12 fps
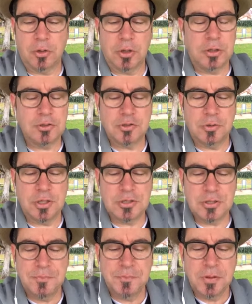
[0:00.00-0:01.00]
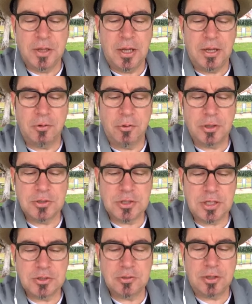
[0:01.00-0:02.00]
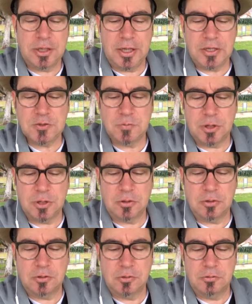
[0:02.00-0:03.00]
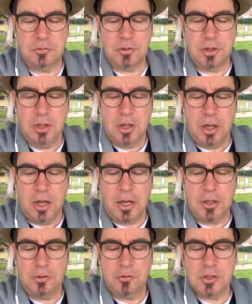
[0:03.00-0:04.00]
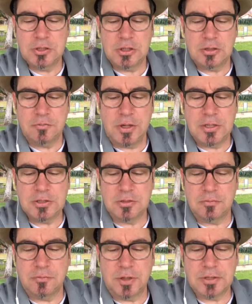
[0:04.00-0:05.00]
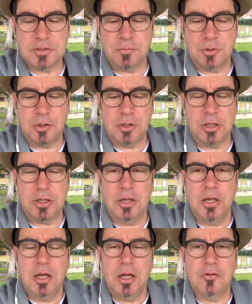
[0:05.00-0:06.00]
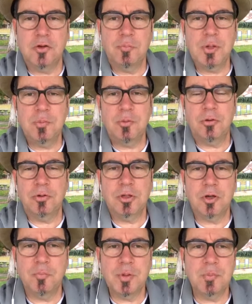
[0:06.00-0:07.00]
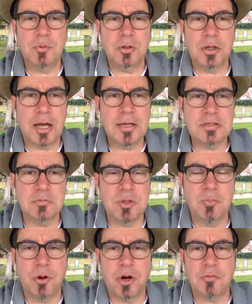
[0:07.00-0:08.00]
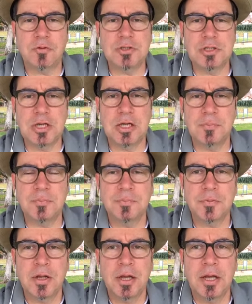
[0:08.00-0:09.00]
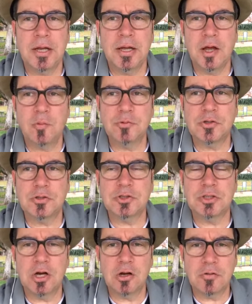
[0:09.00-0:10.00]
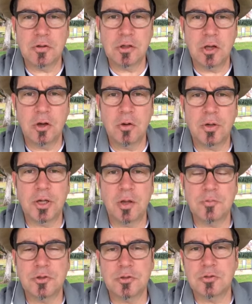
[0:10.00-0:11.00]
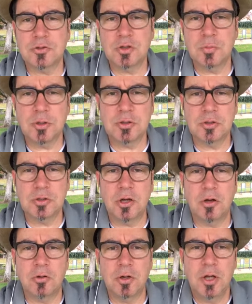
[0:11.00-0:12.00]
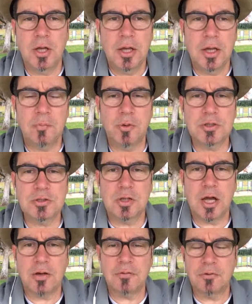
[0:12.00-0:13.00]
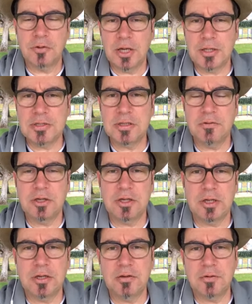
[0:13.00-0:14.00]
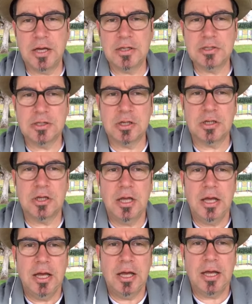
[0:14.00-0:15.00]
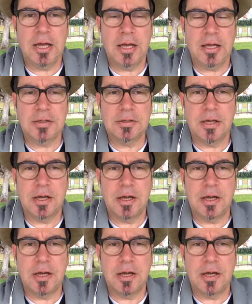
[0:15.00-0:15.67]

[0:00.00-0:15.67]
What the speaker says: injuries. And organizational enhancement include increased innovation and flexibility. And so people like to be part of a team. It helps to share the load. It helps to distribute the load. It brings a lot of creativity and innovation. And